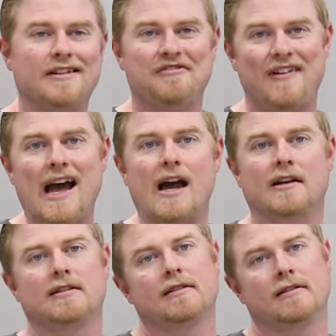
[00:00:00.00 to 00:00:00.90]
In
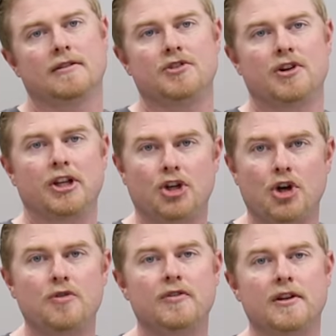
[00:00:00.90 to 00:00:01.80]
fact, during
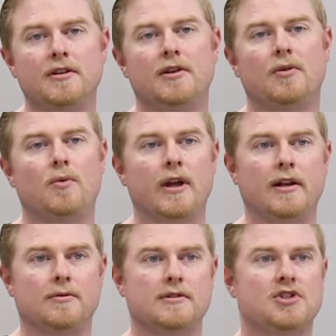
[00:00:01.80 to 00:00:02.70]
COVID,
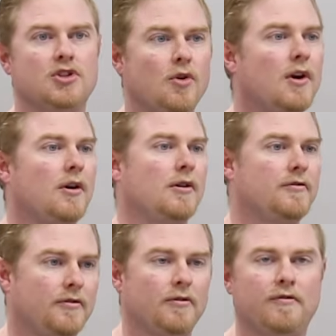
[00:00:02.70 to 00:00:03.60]
when it was so
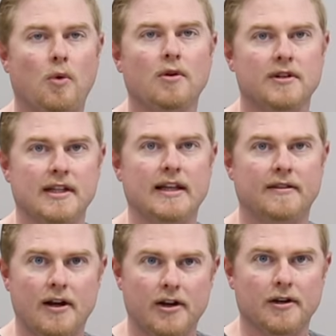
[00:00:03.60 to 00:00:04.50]
hard for Ford to
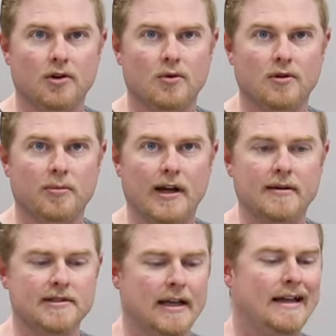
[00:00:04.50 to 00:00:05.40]
get their intercooler
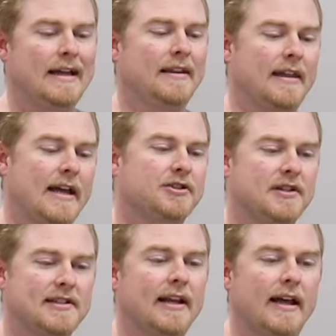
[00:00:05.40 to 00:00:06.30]
pipes, they
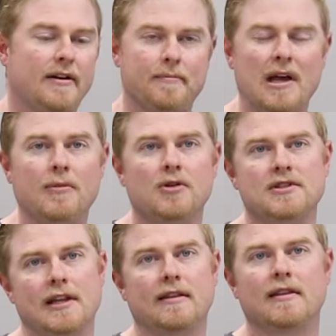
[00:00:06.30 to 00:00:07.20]
actually sent out a memo
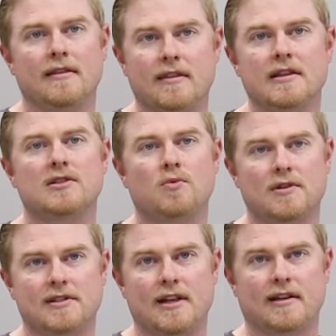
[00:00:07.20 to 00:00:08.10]
saying that this
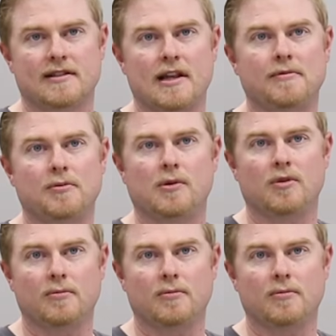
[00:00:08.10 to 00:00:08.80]
was an acceptable